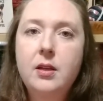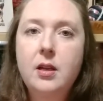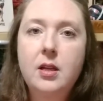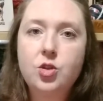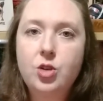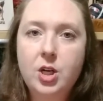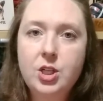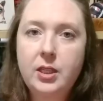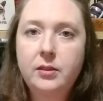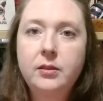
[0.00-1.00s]

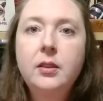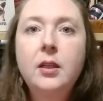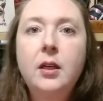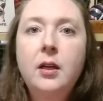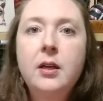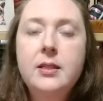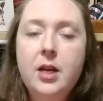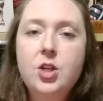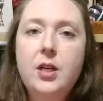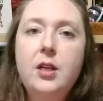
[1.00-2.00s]
instruction
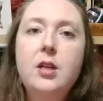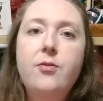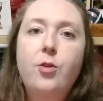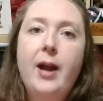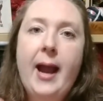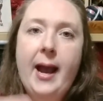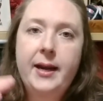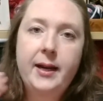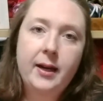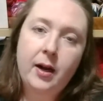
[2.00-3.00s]
section for
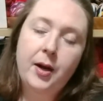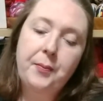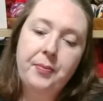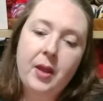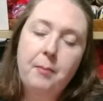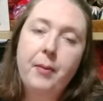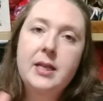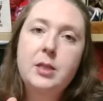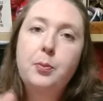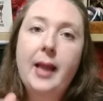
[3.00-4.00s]
adding a
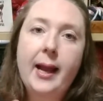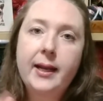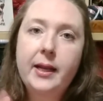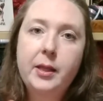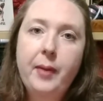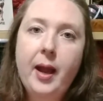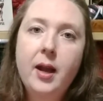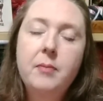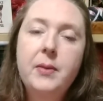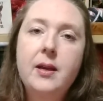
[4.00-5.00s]
buttoned placket at the
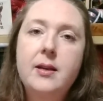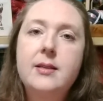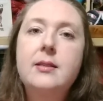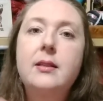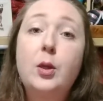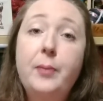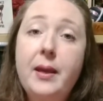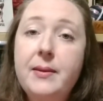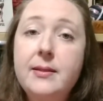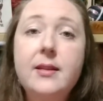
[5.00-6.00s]
back, because little
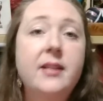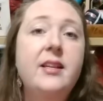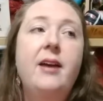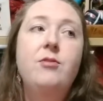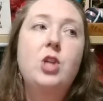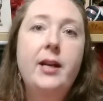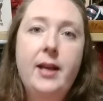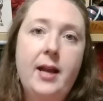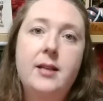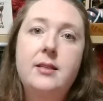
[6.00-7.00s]
babies tend to have giant
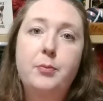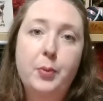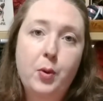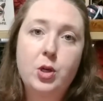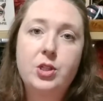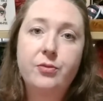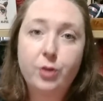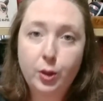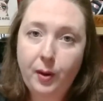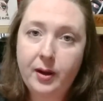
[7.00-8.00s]
heads in proportion
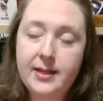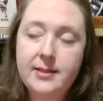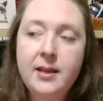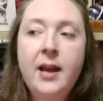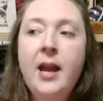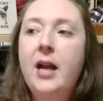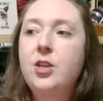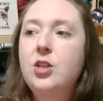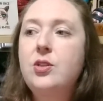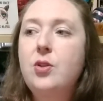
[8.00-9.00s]
for their bodies, and
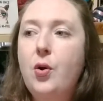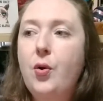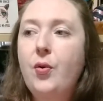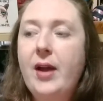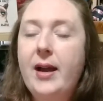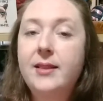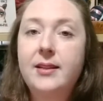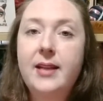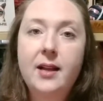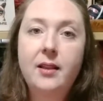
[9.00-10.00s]
just so that the
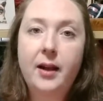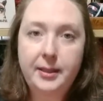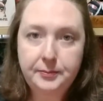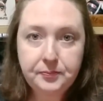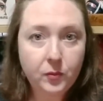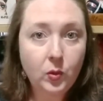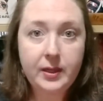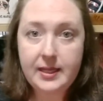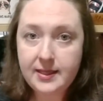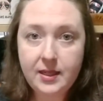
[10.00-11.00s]
neckline will
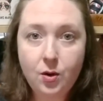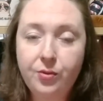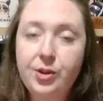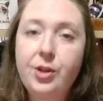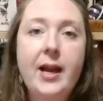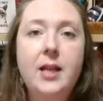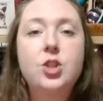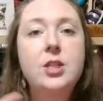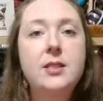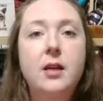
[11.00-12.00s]
easily go over their heads,
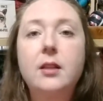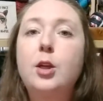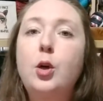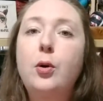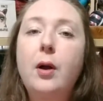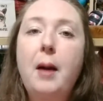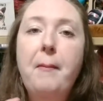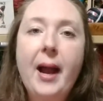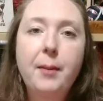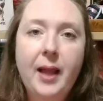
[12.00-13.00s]
she's done a little
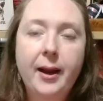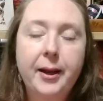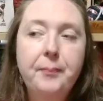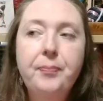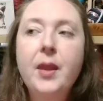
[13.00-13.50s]
back placket.